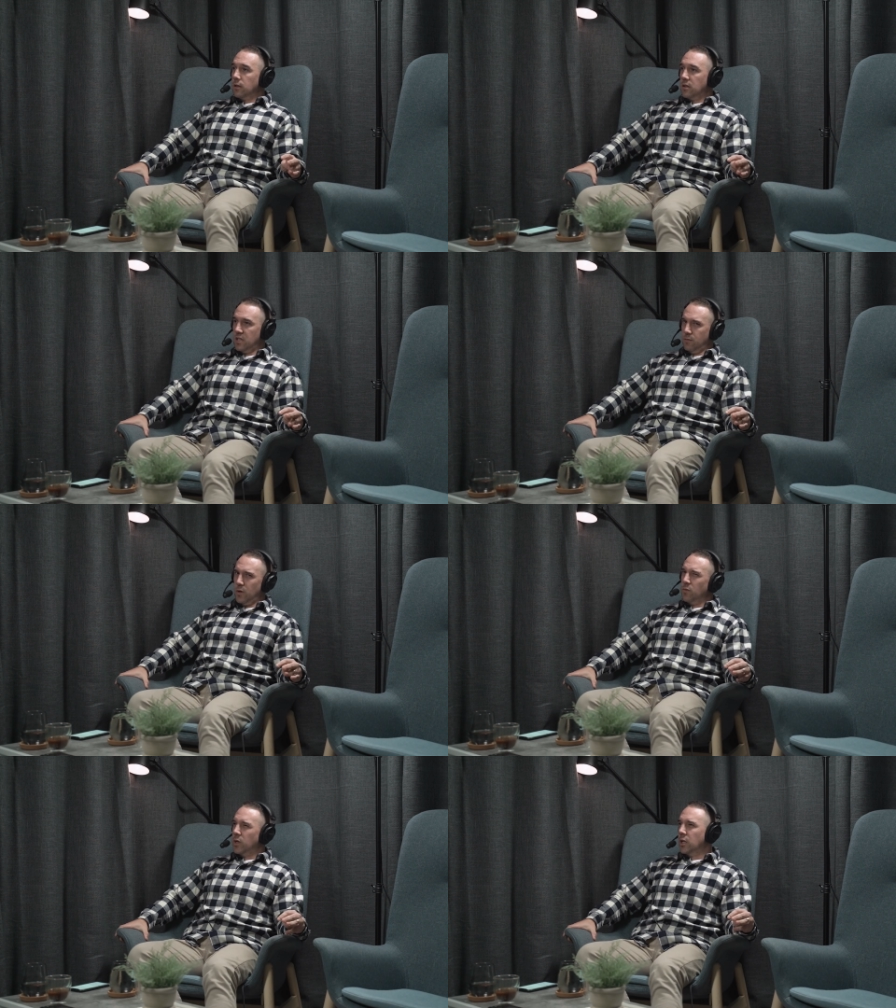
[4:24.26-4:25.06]
Because
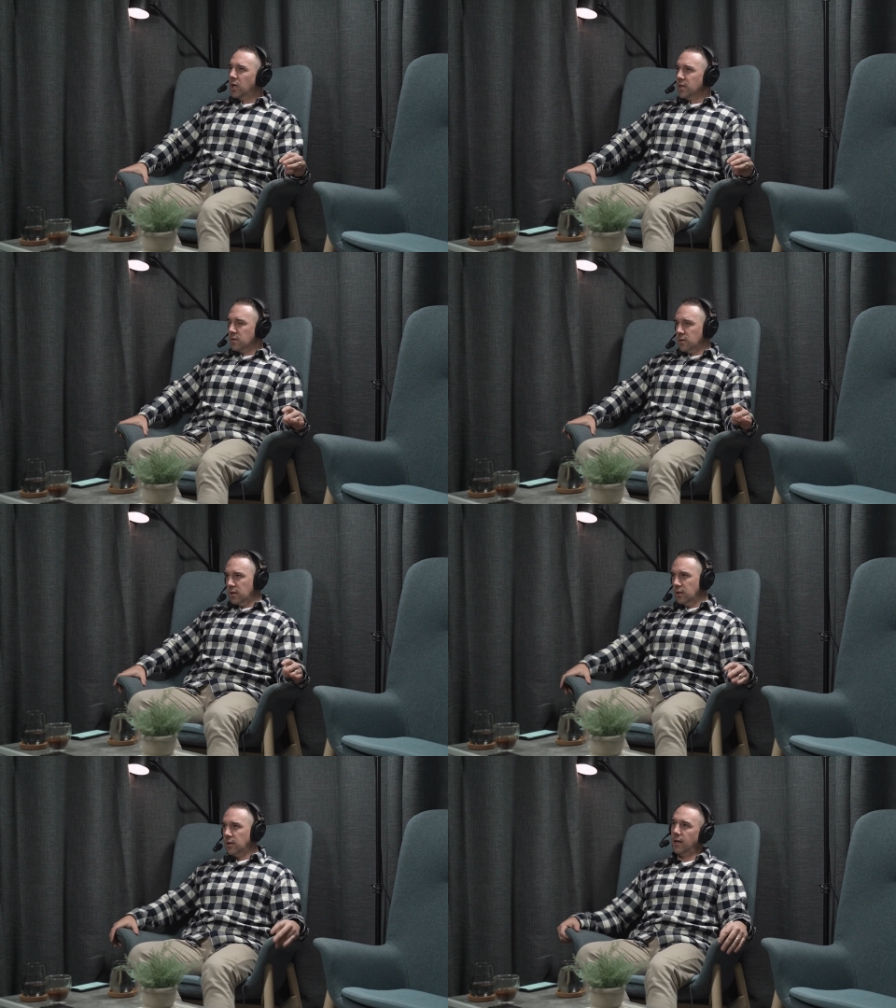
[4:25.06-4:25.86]
everyone yeah. realizes
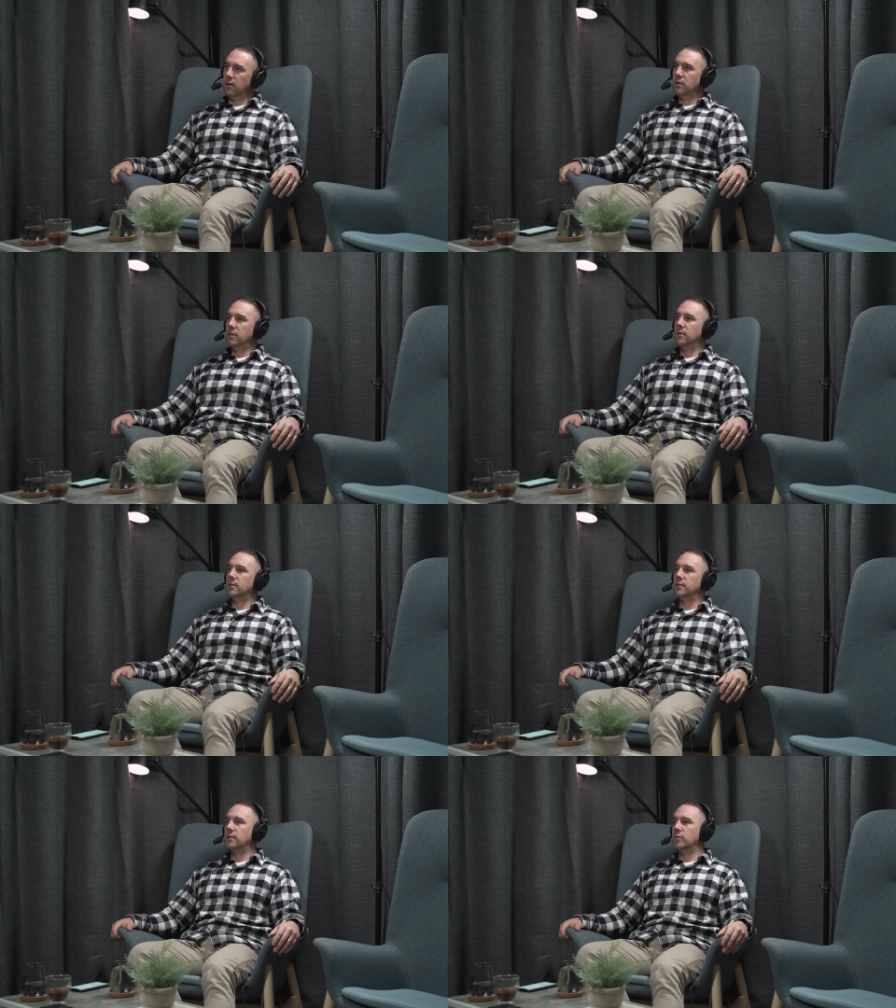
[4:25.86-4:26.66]
that they're
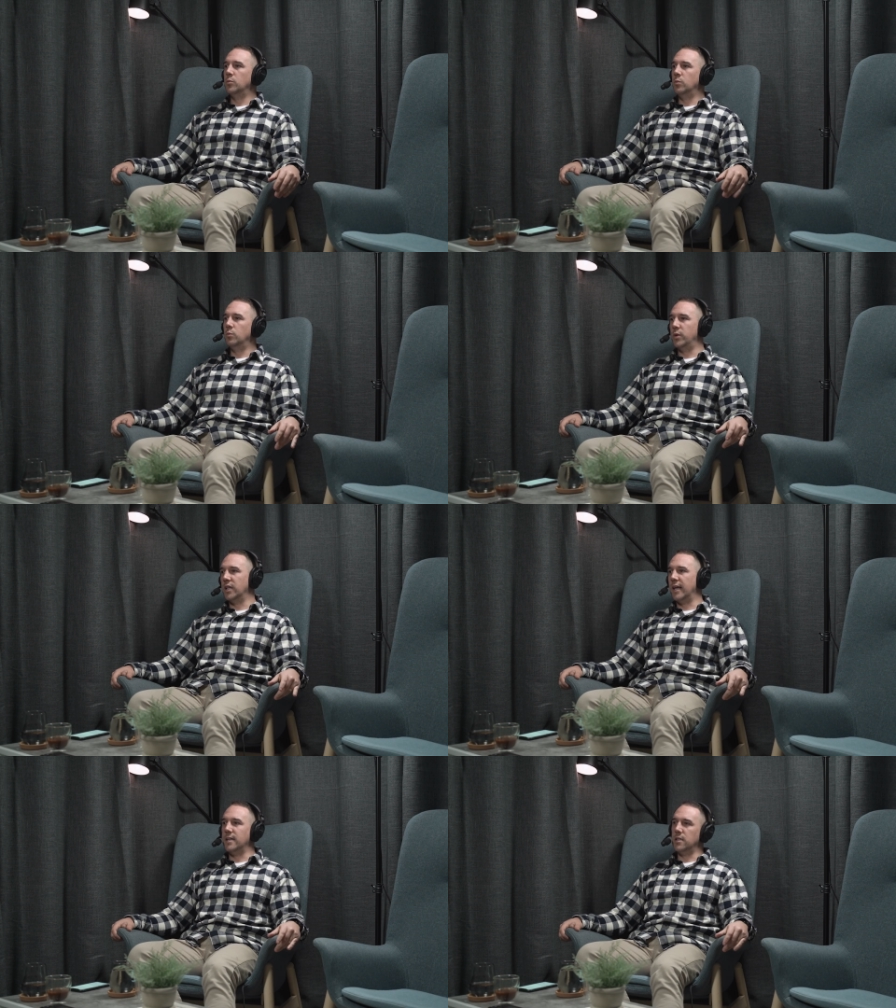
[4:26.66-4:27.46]
yeah. been
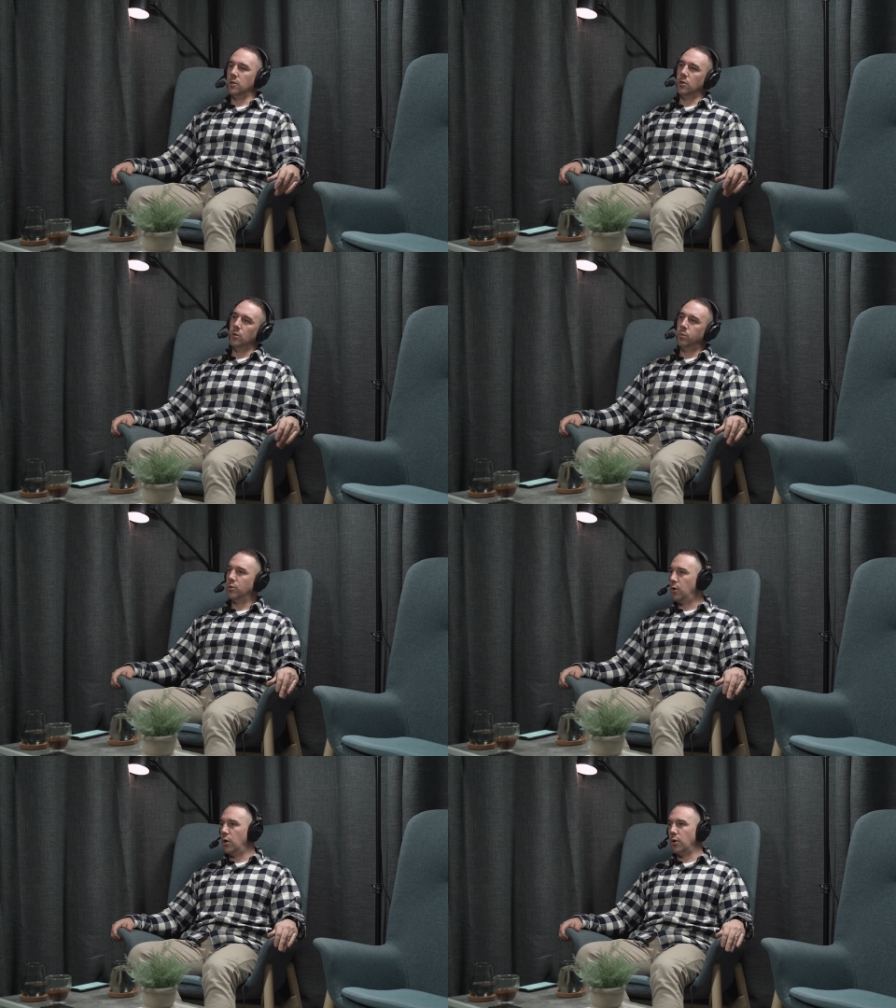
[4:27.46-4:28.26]
lazy or put
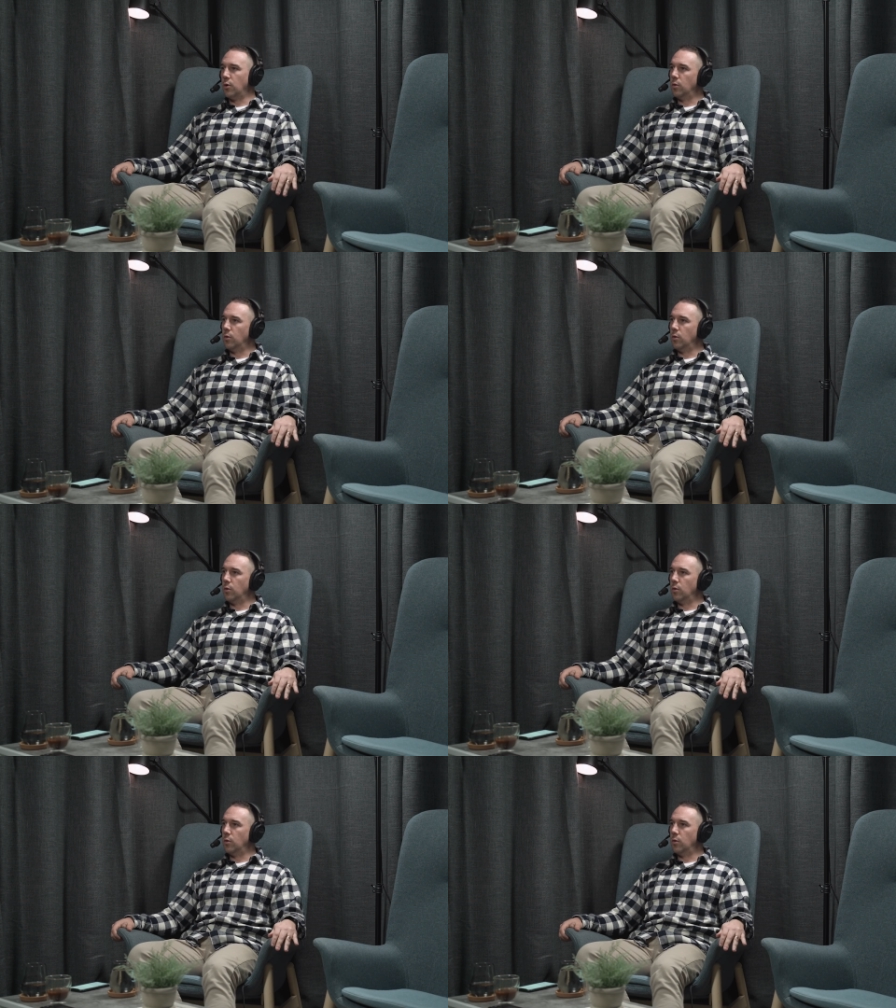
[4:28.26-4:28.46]
on or